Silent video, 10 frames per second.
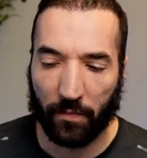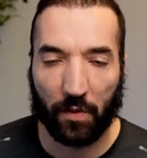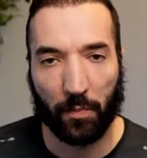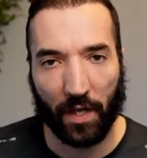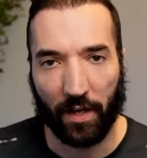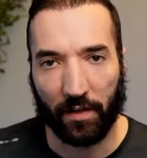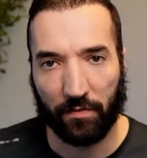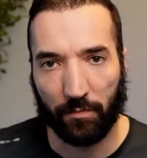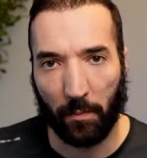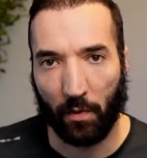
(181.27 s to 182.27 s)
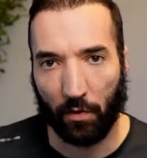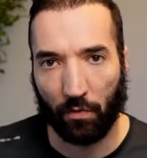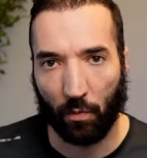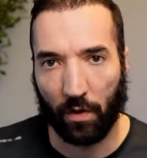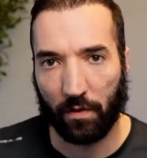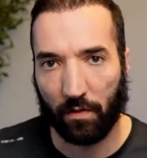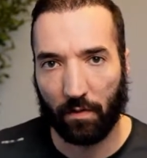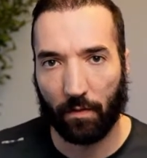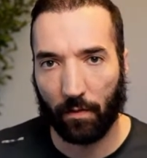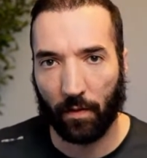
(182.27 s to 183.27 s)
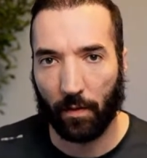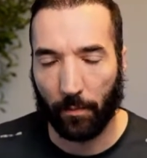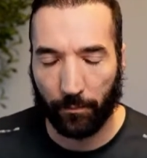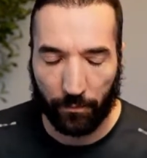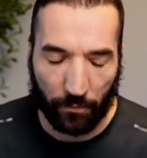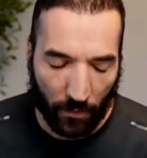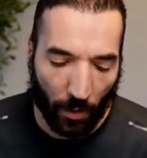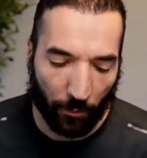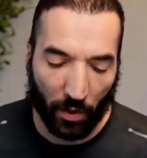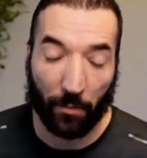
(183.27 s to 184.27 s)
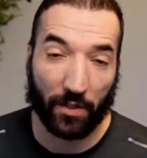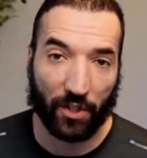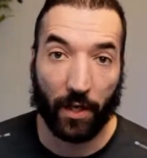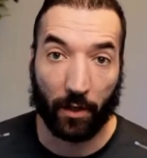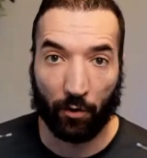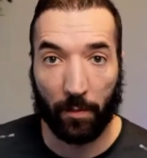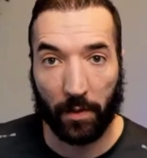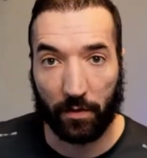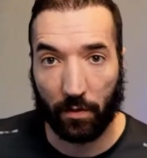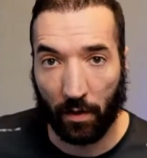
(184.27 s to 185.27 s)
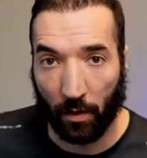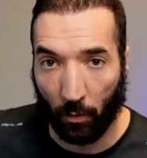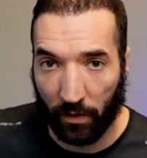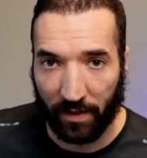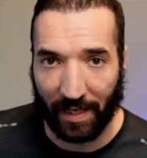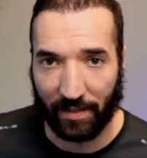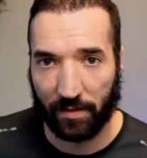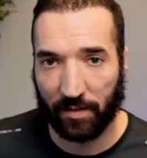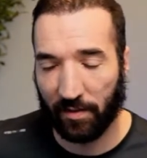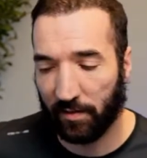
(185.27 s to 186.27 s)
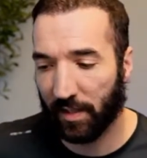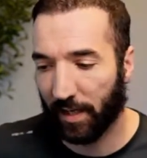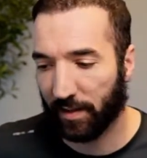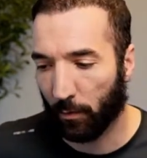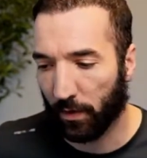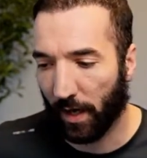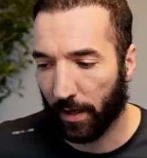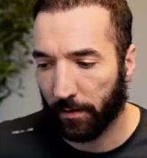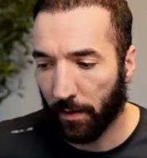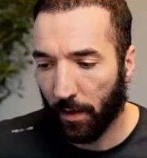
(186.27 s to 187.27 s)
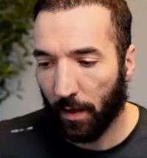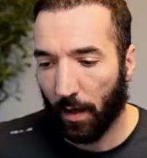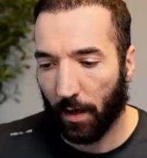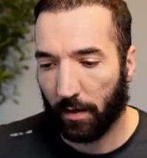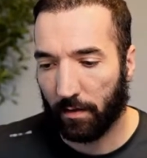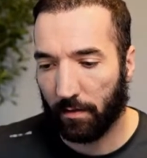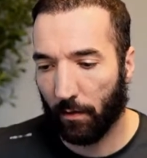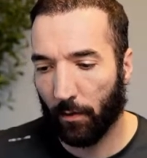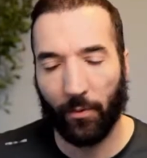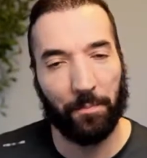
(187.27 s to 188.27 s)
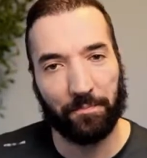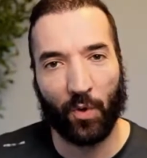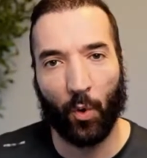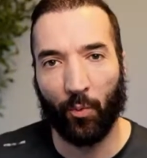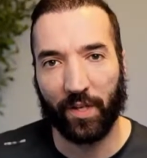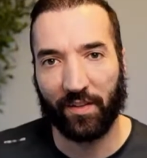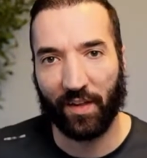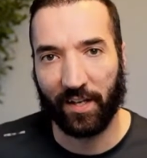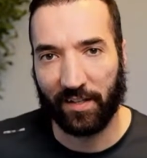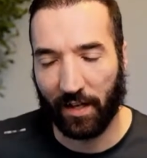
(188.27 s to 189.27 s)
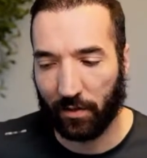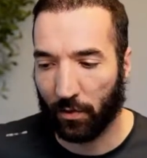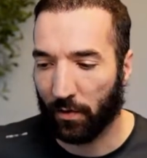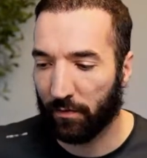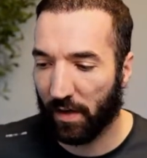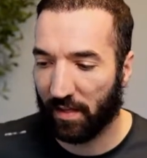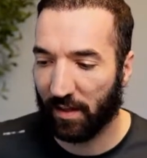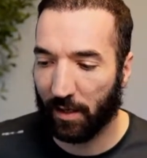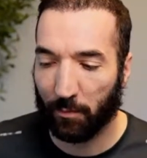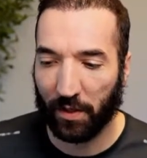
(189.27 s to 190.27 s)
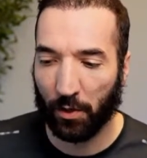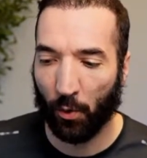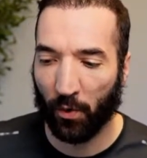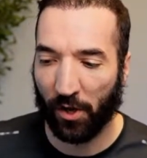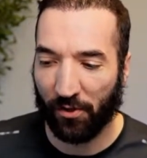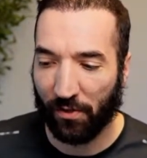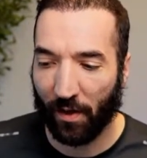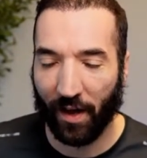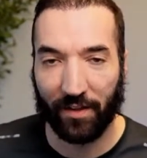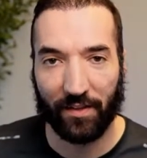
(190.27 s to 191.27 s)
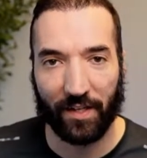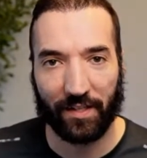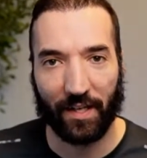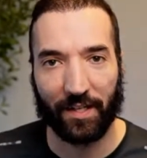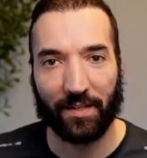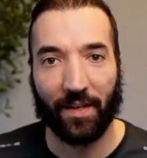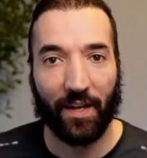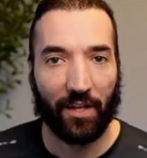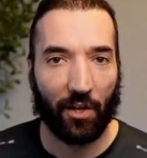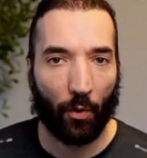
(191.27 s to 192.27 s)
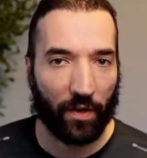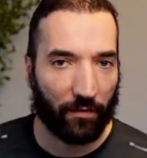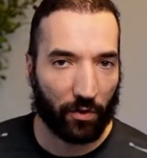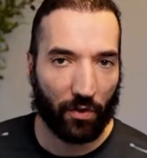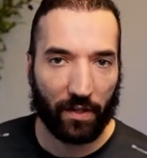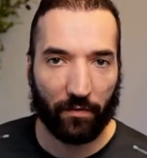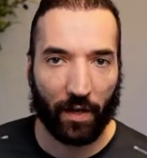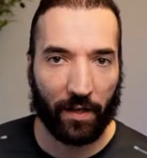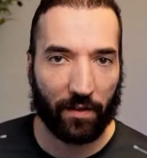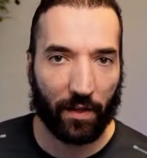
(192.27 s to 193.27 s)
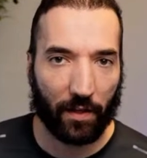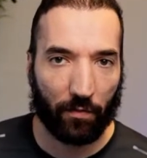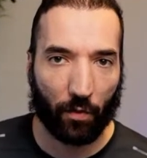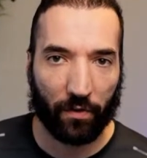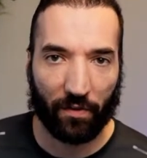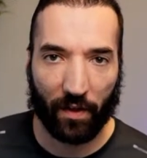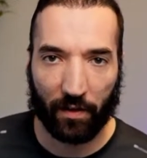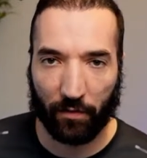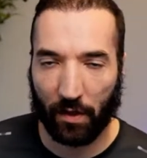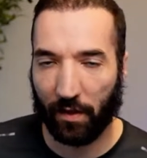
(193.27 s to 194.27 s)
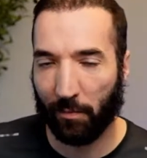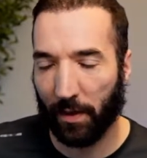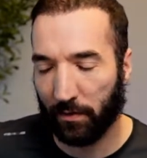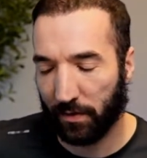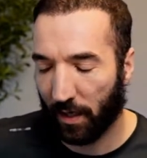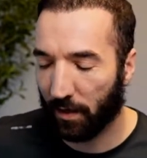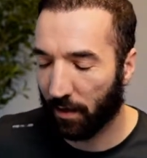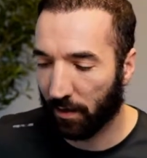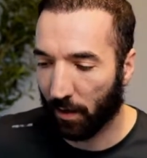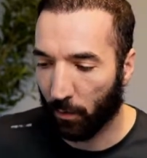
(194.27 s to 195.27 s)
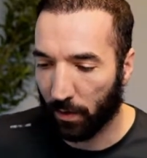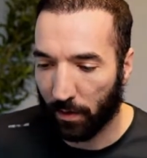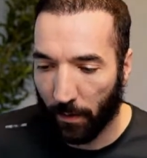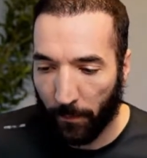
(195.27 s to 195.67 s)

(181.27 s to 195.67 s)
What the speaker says: the PIF members was pretty much in agreement with that take that we had. So we decided not to invest in it, but no worries. I think that whenever you leave anything for the sake of Allah subhanahu wa ta'ala, Allah will